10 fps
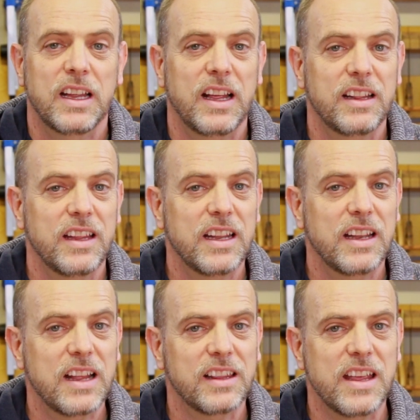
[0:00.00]
and
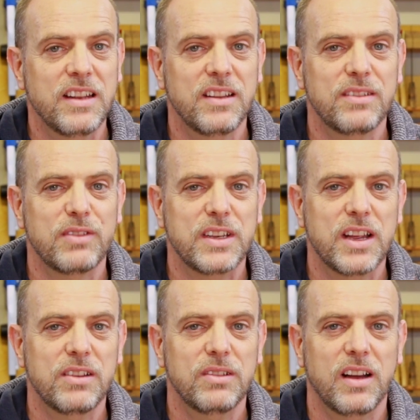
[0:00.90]
then at the end of the
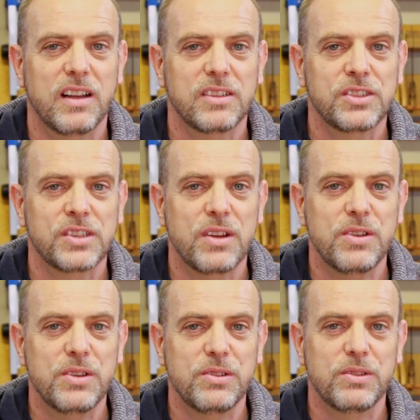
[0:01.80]
video I'll show
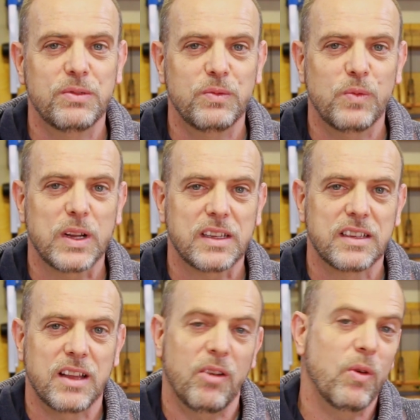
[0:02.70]
you
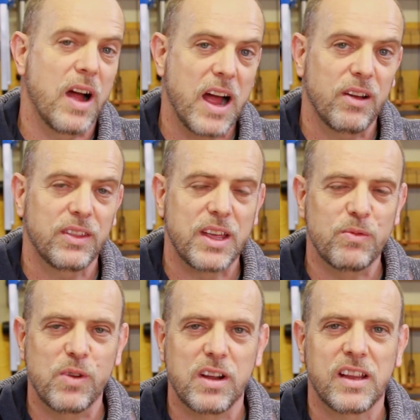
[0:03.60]
how they
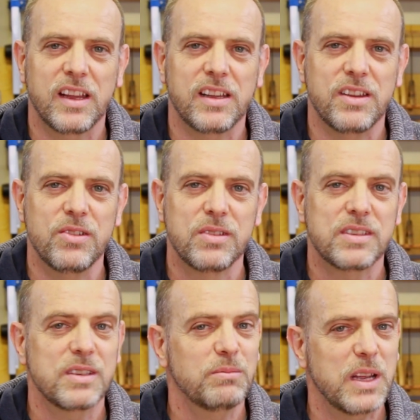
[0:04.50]
work in
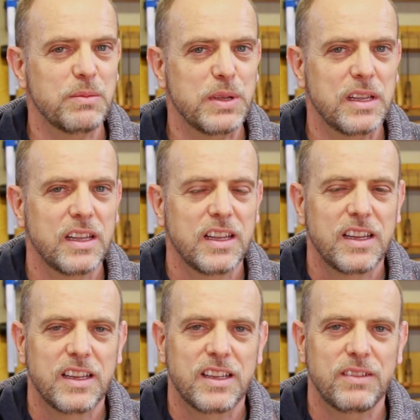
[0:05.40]
use and maybe
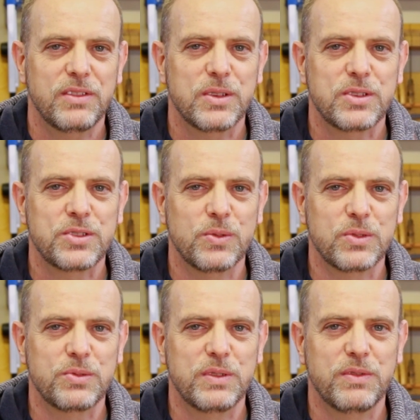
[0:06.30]
give you a
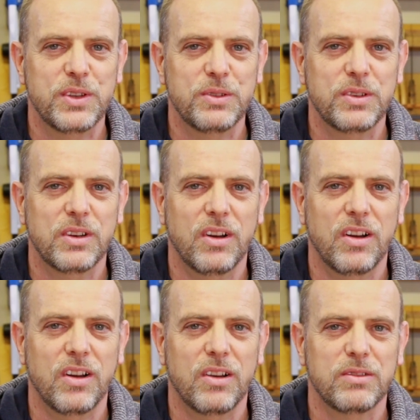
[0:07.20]
short review
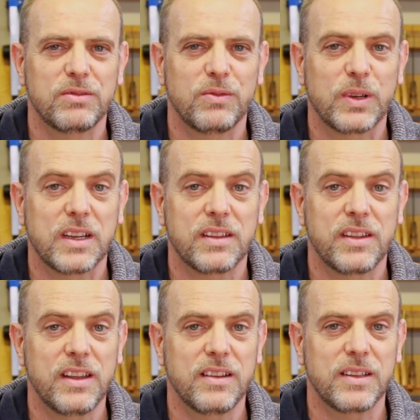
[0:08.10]
of what I
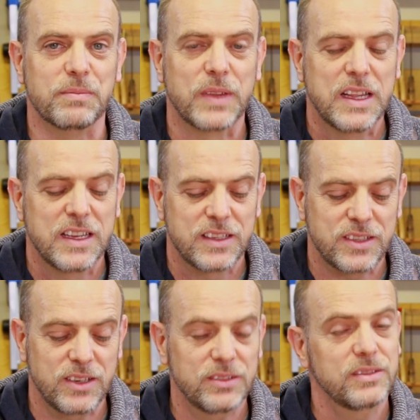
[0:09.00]
think of them.
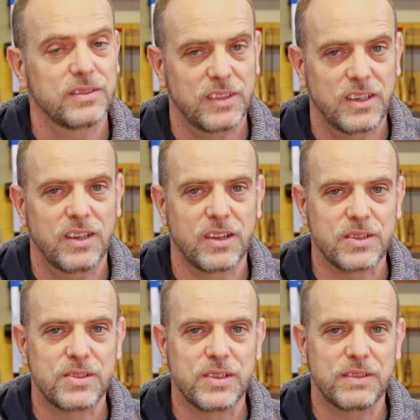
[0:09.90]
So onto the